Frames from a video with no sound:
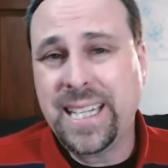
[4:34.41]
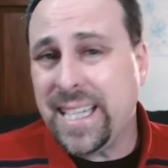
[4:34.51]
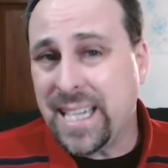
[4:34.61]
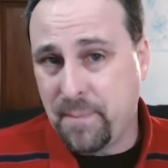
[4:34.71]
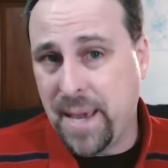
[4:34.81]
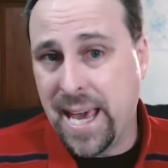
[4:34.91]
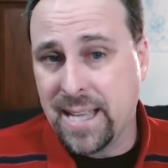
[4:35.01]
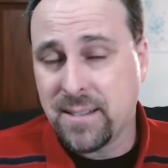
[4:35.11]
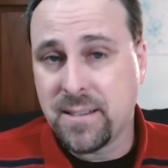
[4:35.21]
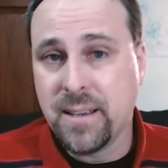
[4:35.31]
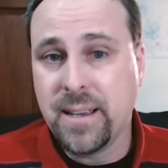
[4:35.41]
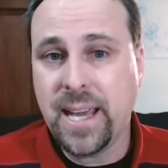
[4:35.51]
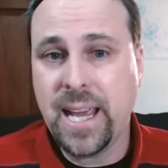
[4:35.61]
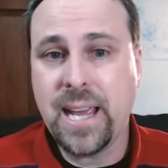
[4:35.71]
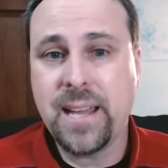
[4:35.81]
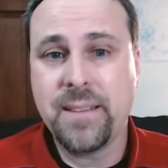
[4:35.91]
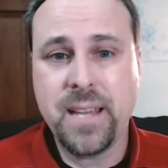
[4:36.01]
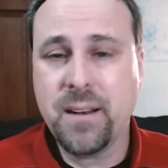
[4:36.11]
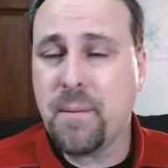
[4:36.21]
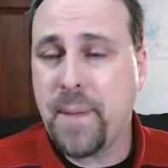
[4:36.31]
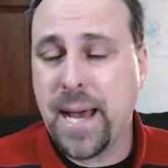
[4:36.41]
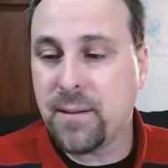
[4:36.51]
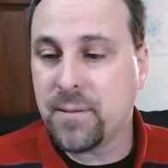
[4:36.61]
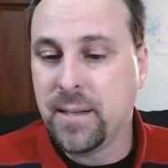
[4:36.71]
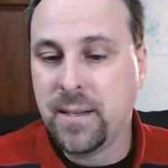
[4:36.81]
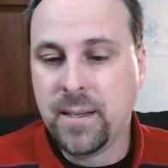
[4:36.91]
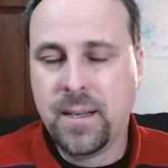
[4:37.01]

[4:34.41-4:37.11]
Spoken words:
heating pads, and they're about,